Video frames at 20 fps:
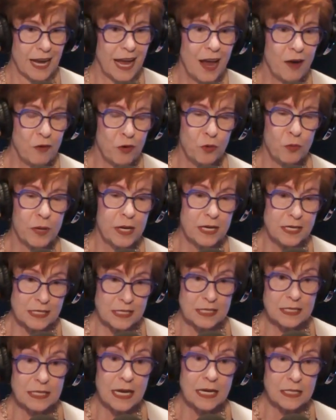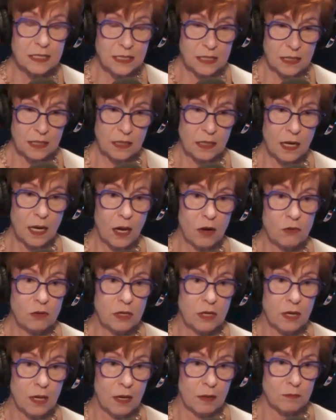How are we assessing right. mm-hmm.
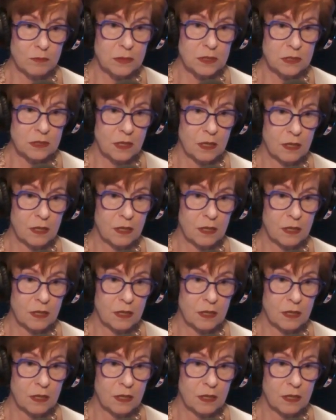outcomes?